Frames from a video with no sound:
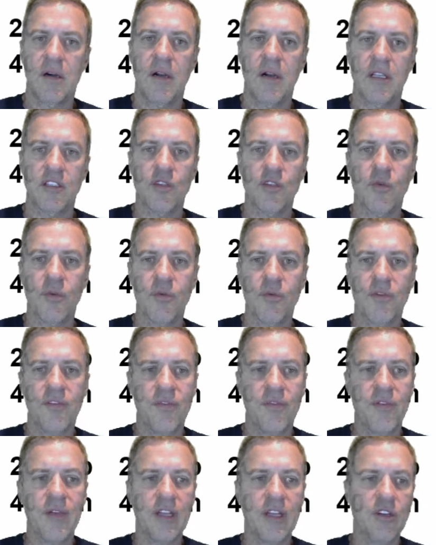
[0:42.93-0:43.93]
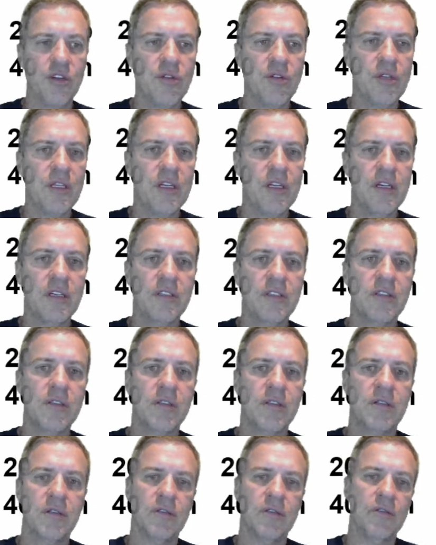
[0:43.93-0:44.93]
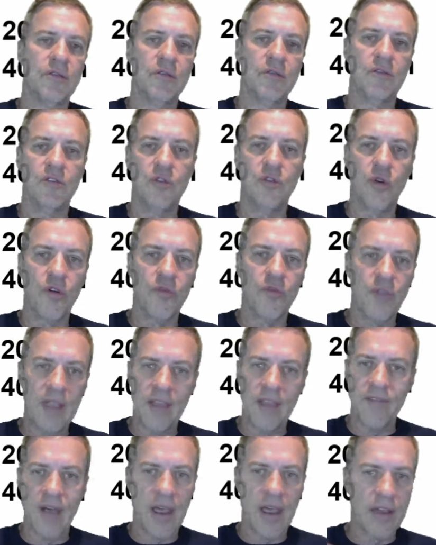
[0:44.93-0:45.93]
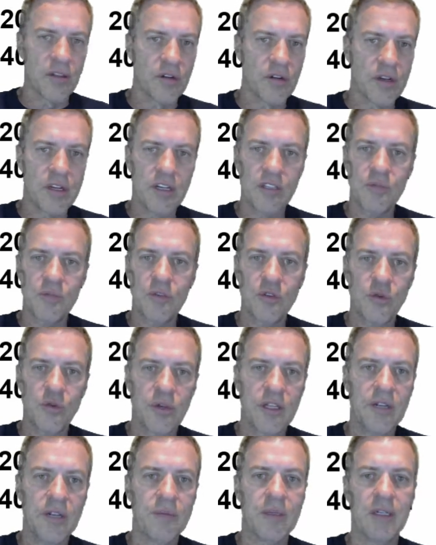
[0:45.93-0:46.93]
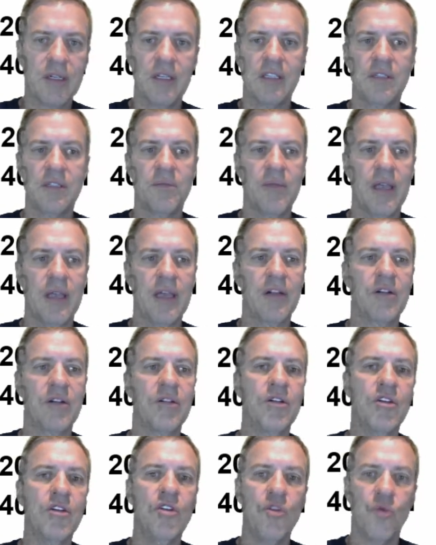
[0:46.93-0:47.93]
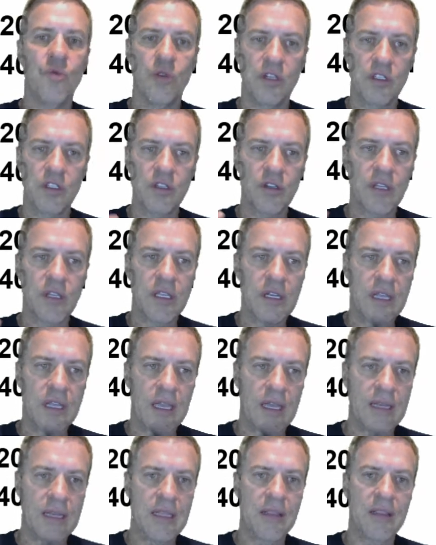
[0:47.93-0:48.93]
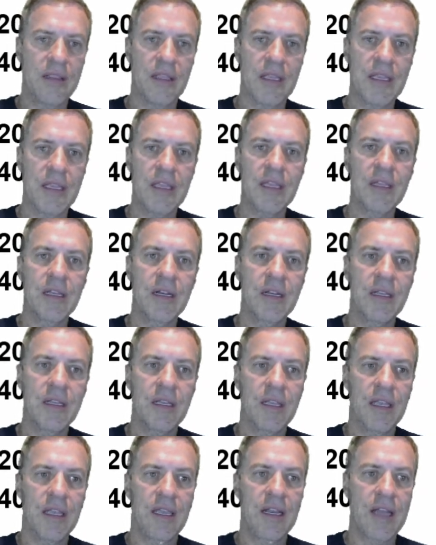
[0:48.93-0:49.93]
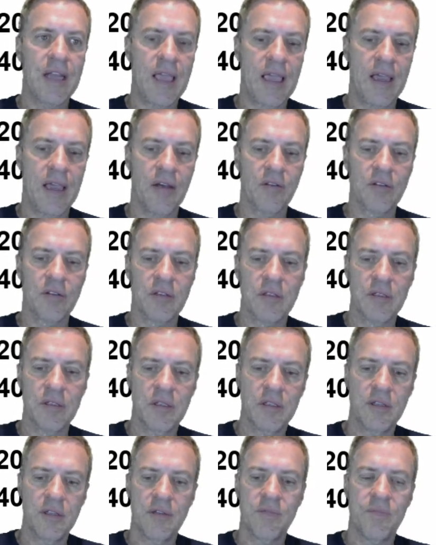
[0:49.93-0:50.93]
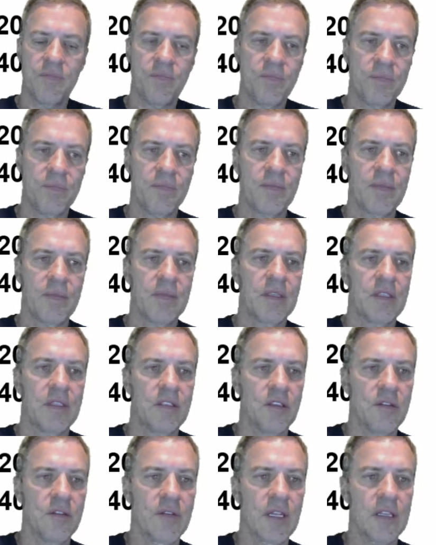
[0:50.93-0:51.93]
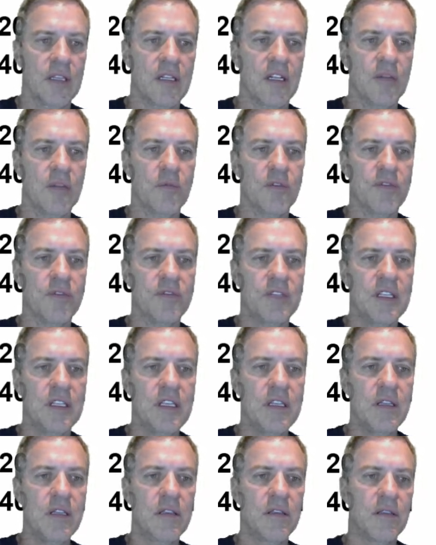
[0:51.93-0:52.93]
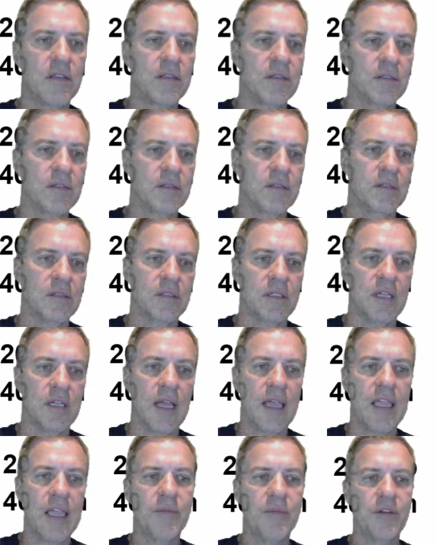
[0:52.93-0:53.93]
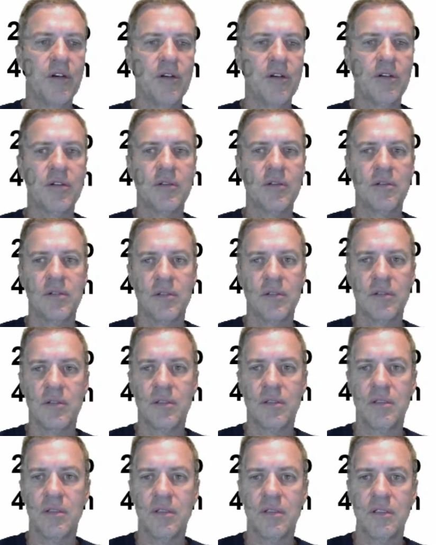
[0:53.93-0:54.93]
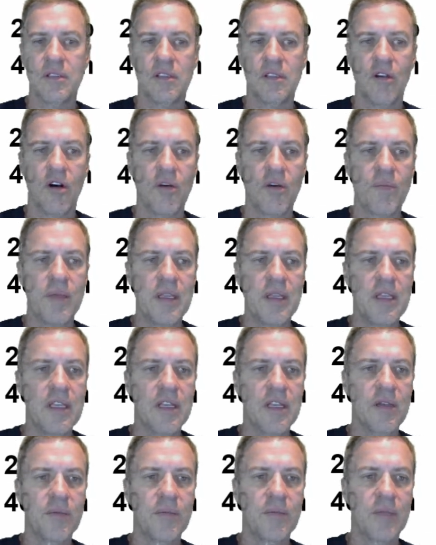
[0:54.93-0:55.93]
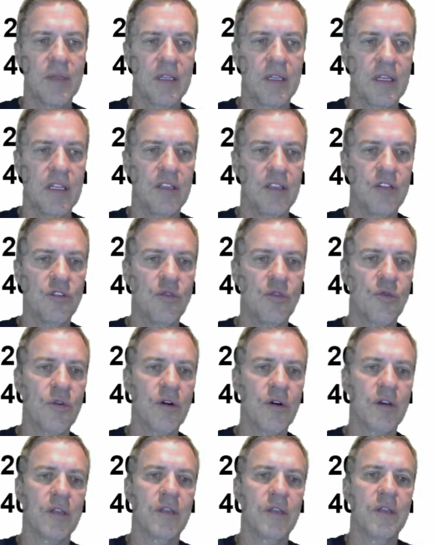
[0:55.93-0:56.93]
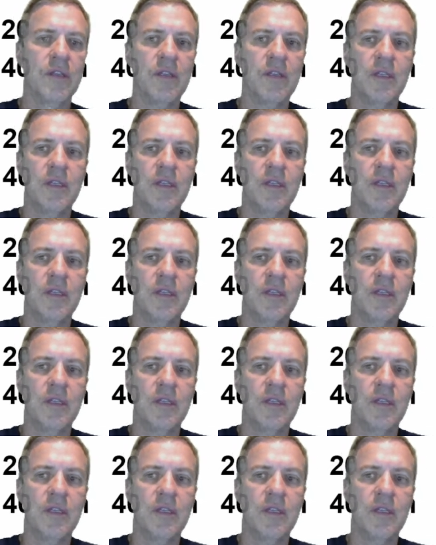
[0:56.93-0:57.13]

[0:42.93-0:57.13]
Alright, so if we've got two gears, or if we have idler gears between them, it doesn't matter. We're just looking at the in and out. So you've got the number of teeth, diameter, the RPM, and the torque.